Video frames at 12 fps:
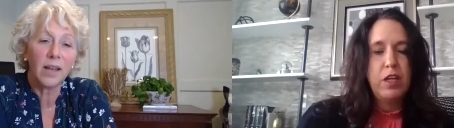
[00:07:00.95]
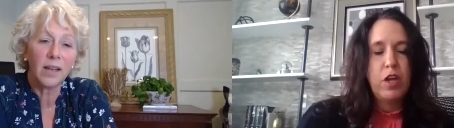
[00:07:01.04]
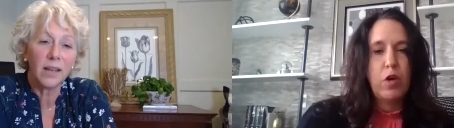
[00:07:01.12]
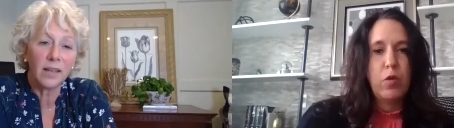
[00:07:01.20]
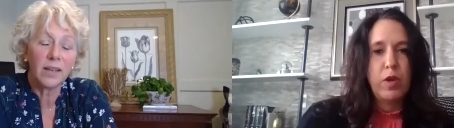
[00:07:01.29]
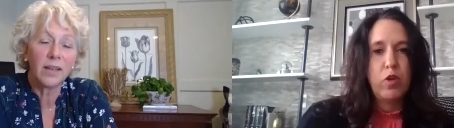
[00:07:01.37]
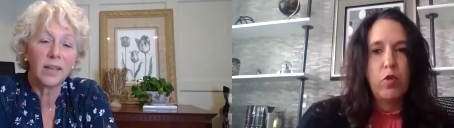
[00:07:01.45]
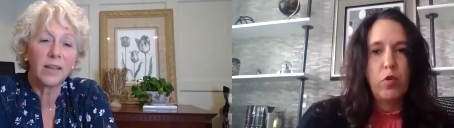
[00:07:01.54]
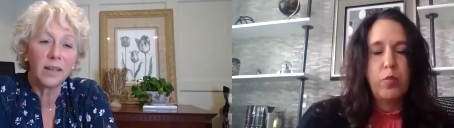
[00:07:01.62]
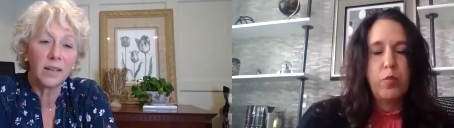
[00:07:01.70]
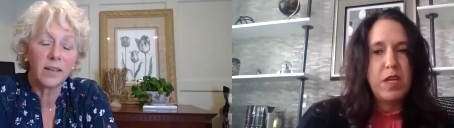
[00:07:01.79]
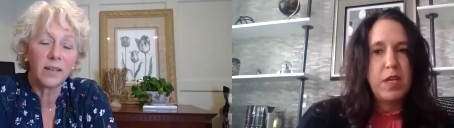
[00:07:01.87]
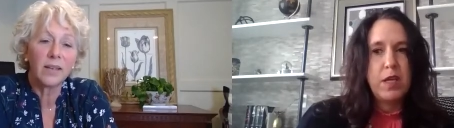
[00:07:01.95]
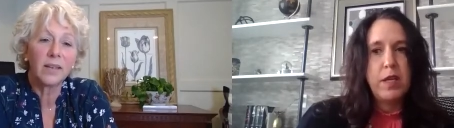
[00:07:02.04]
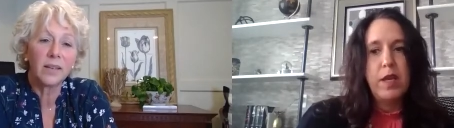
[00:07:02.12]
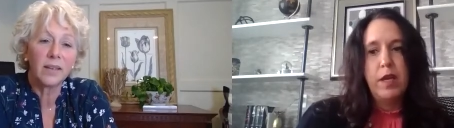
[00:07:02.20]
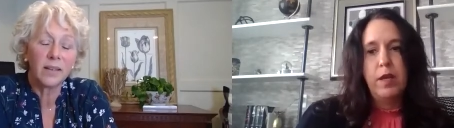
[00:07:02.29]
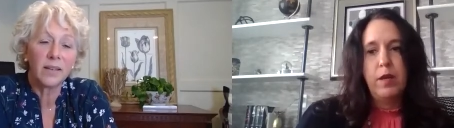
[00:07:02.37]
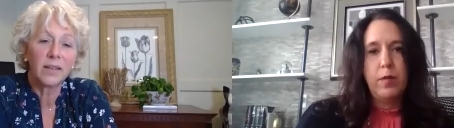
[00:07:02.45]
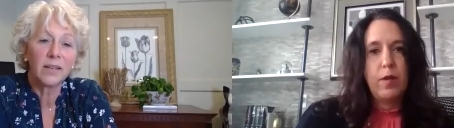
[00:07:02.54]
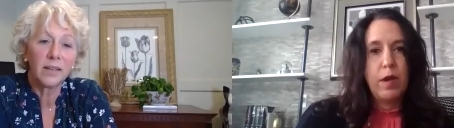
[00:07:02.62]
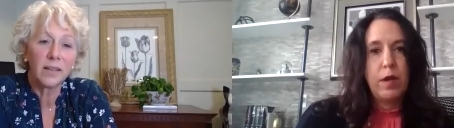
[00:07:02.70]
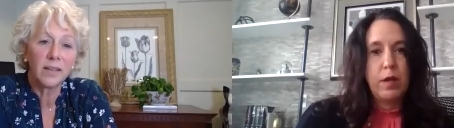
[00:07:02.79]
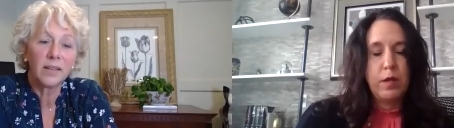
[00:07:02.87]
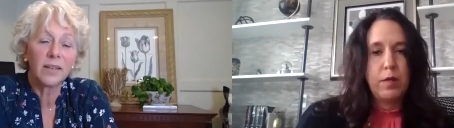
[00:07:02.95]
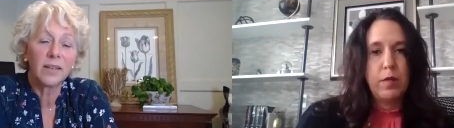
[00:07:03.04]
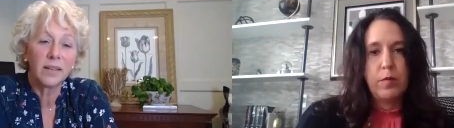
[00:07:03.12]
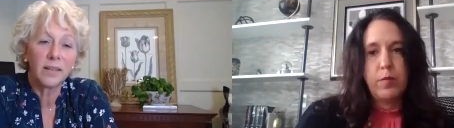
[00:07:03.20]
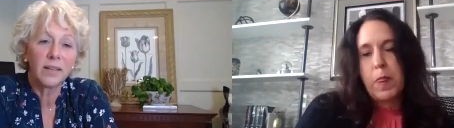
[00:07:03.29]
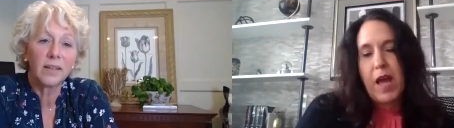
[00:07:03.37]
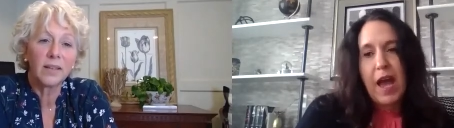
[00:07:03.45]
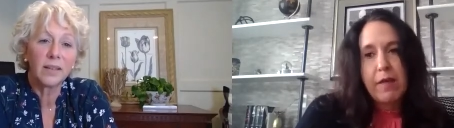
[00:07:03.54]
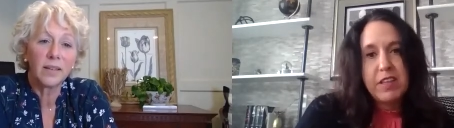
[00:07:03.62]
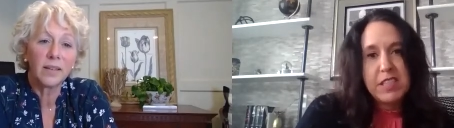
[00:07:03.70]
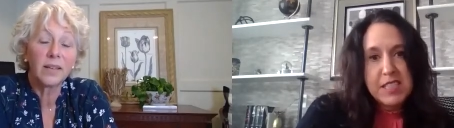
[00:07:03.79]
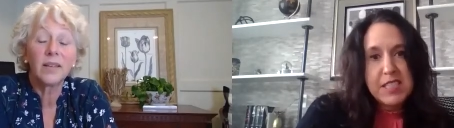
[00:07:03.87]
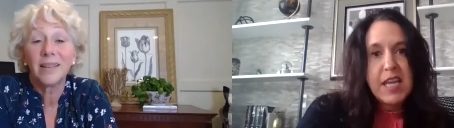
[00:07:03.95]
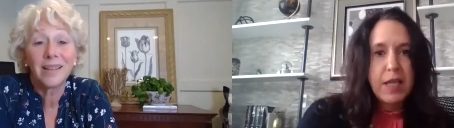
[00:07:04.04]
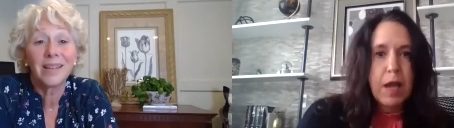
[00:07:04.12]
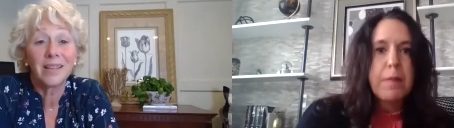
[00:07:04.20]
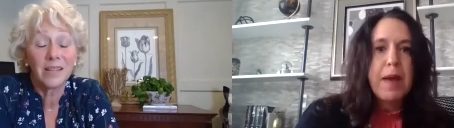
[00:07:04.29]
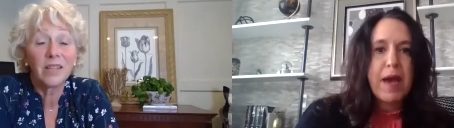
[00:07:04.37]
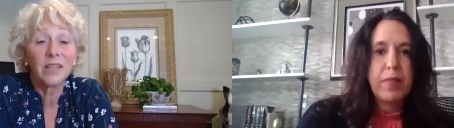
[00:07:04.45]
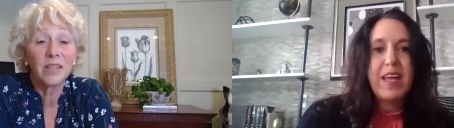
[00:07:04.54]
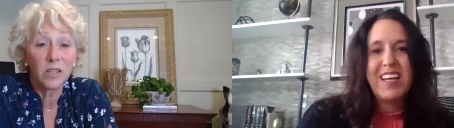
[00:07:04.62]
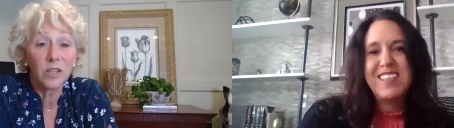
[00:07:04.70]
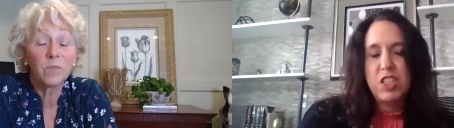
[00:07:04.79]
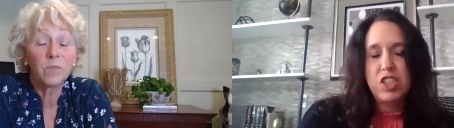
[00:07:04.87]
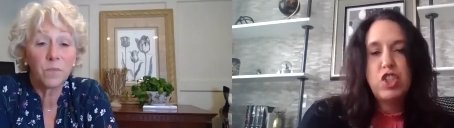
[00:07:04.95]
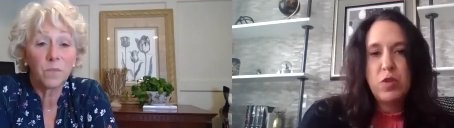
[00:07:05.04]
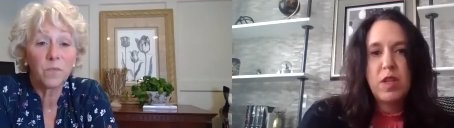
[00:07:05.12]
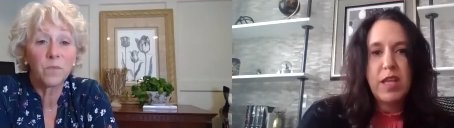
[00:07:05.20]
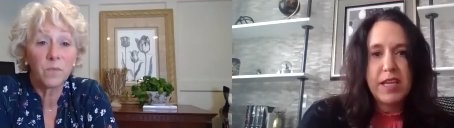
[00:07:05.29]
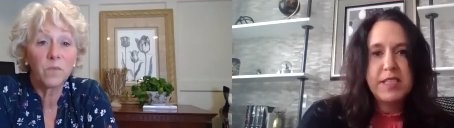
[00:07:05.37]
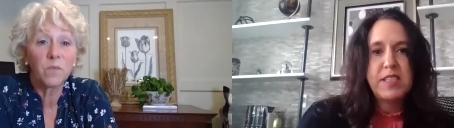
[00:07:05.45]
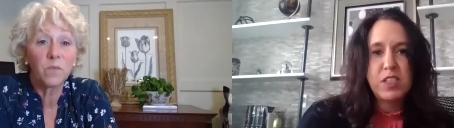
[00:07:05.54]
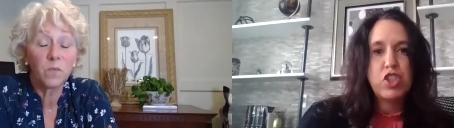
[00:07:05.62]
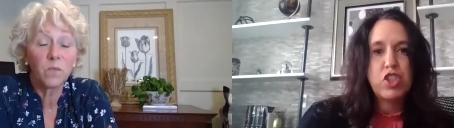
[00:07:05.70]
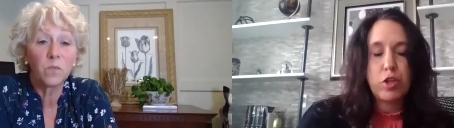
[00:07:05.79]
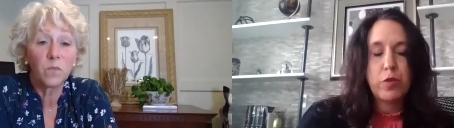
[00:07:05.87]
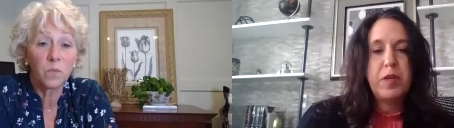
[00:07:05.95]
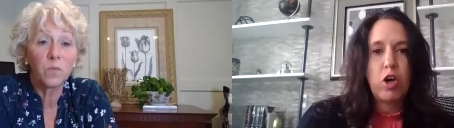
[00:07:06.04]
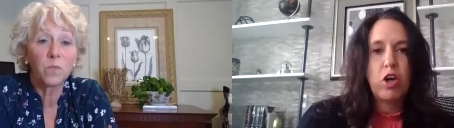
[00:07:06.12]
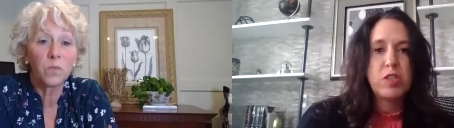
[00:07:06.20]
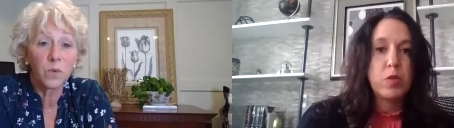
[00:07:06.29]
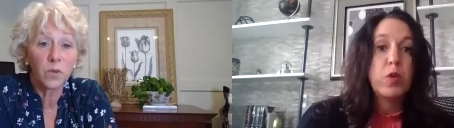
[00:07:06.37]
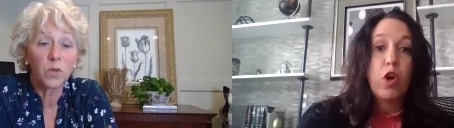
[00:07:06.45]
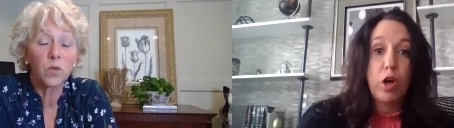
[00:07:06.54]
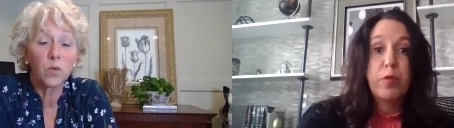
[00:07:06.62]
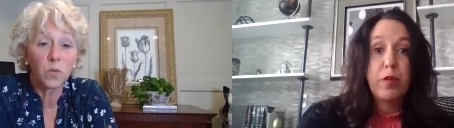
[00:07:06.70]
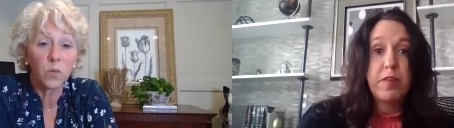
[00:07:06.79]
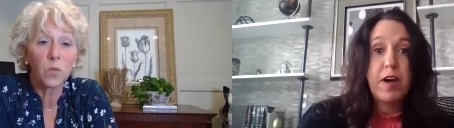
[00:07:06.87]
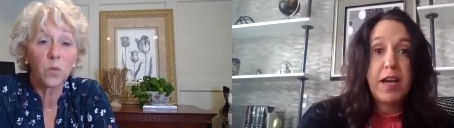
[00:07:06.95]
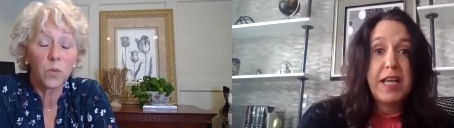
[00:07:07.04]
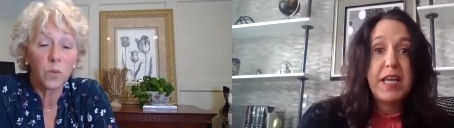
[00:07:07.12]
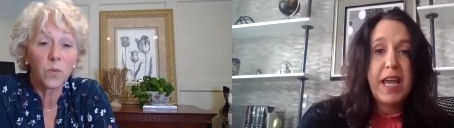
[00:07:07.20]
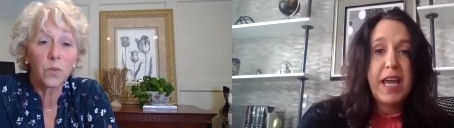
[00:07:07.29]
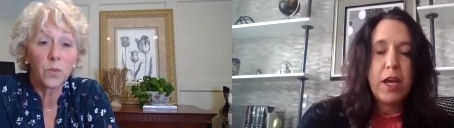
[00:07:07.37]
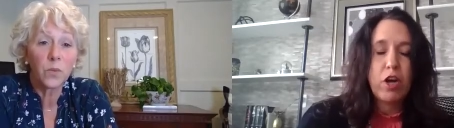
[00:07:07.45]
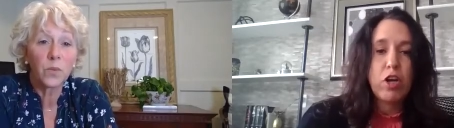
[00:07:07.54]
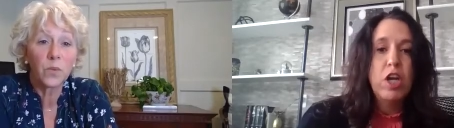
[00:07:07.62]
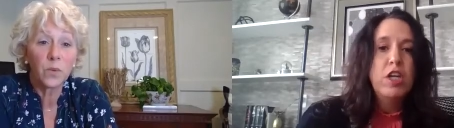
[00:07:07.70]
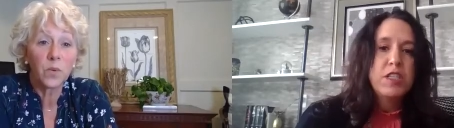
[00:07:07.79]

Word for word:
Speaker 1: you know, it'll be having the state come out then to do the licensure, because we are providing care.